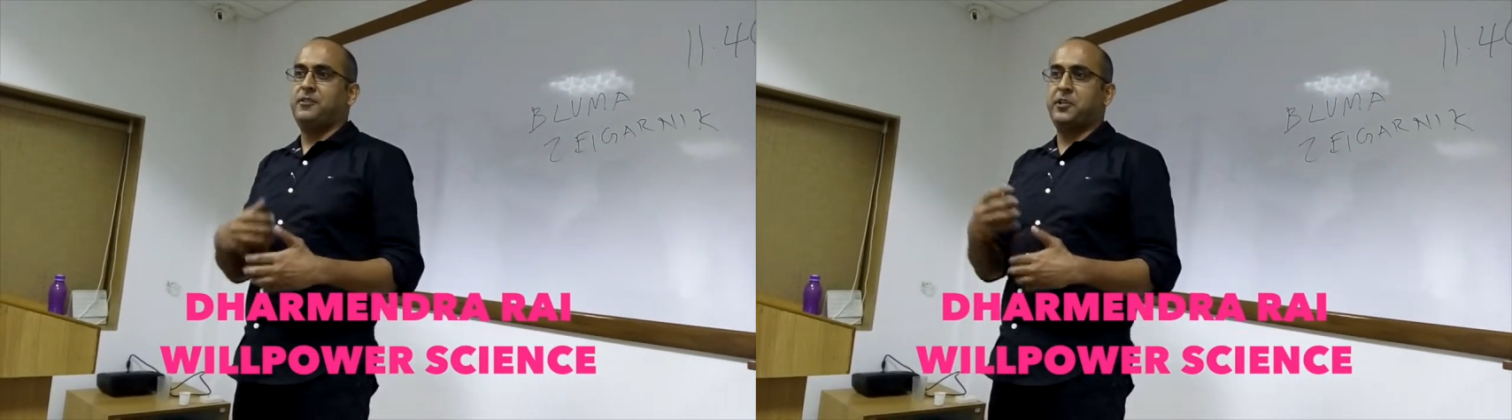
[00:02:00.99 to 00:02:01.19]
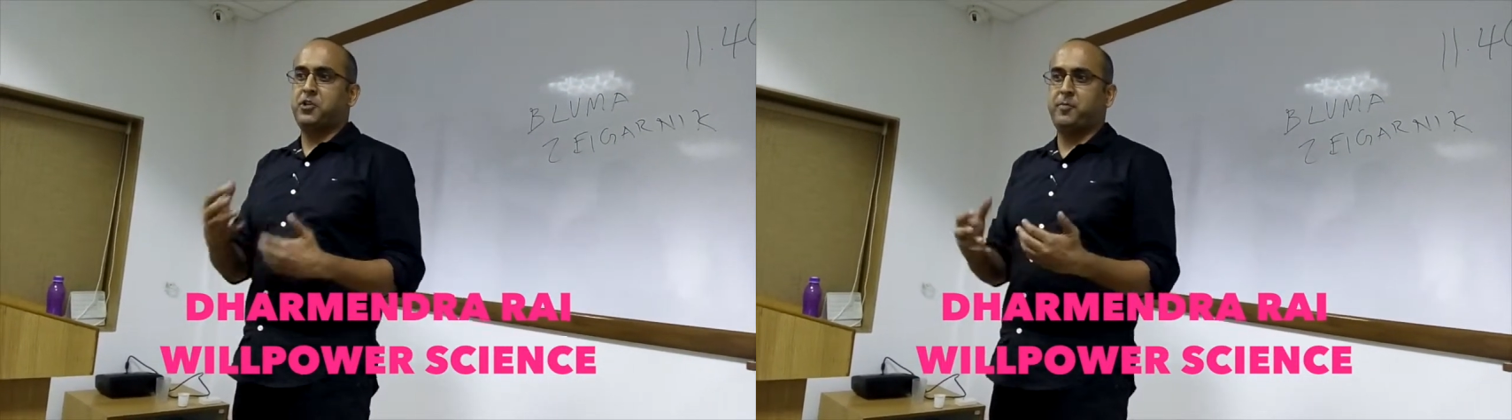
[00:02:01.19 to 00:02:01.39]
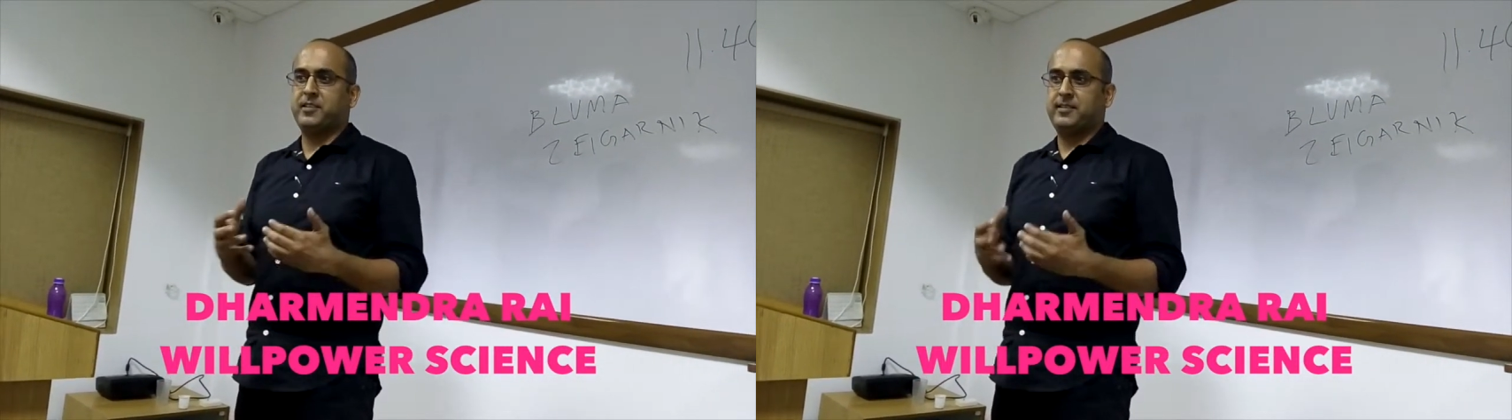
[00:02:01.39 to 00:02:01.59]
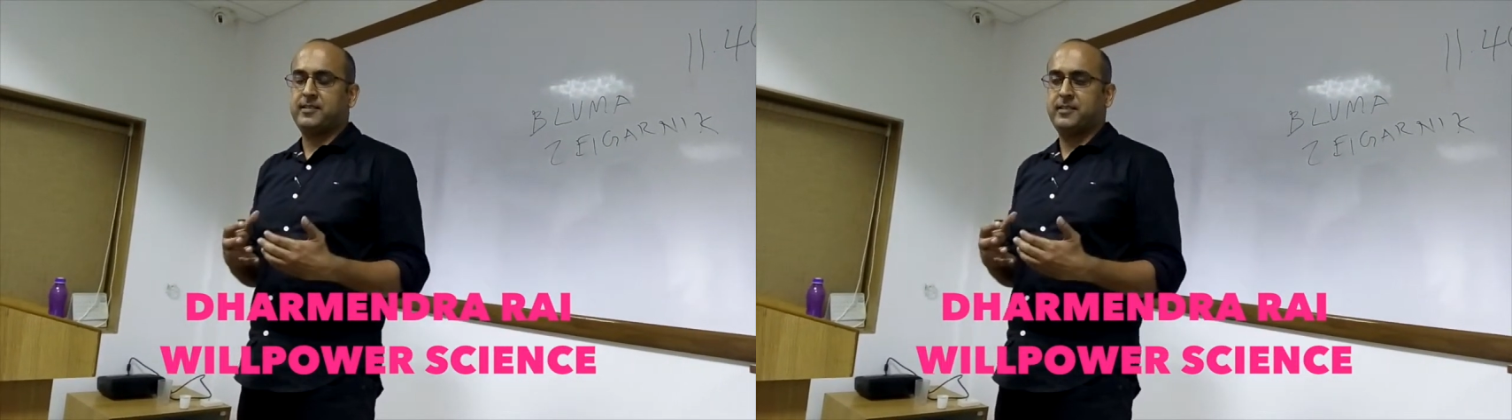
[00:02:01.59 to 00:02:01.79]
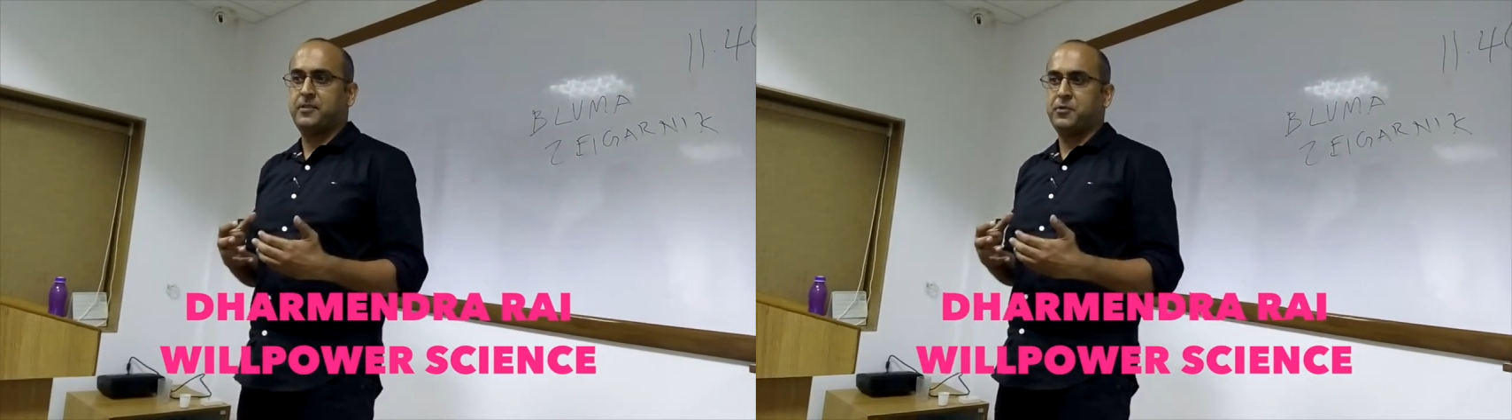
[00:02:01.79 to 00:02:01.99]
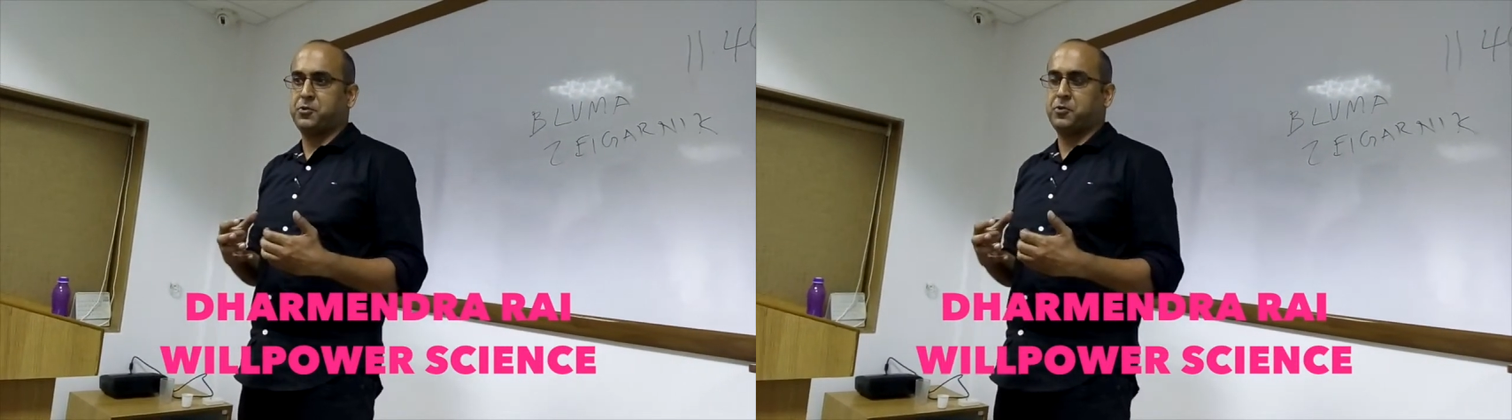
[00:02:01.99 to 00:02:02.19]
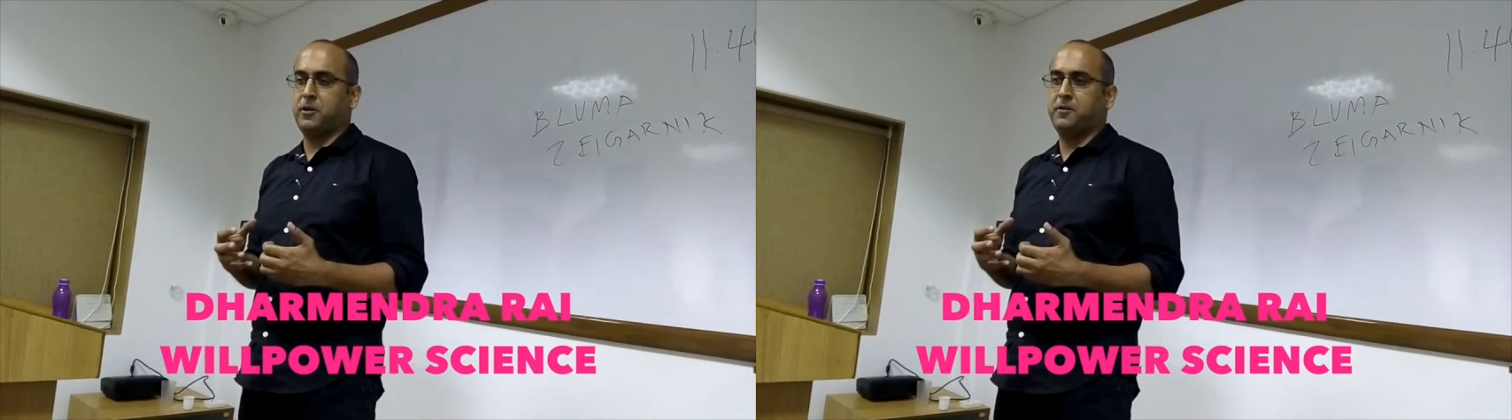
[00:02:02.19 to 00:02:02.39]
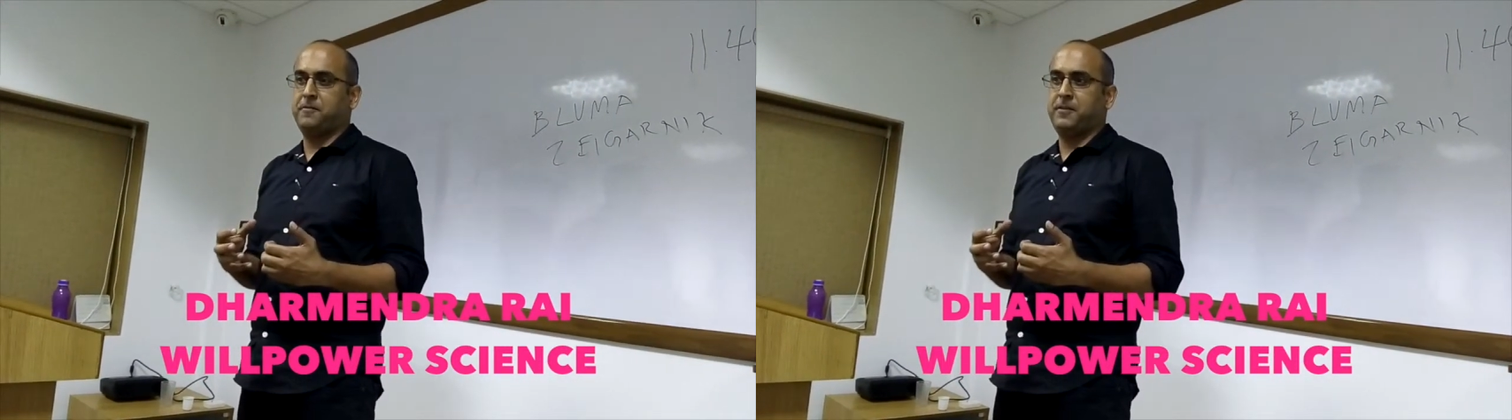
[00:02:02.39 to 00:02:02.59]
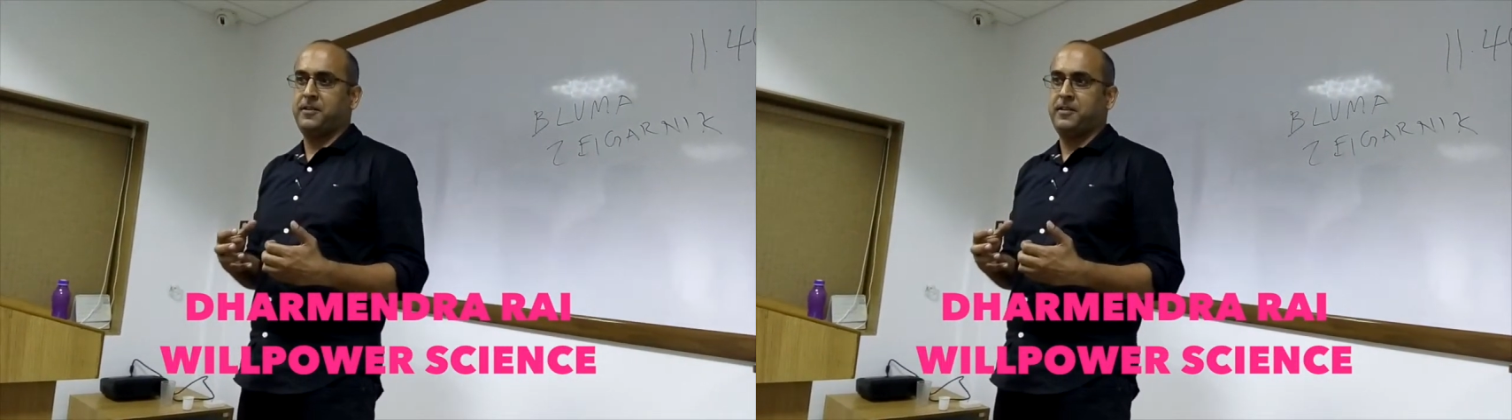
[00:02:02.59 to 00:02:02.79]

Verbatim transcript: jigsaw puzzles to solve,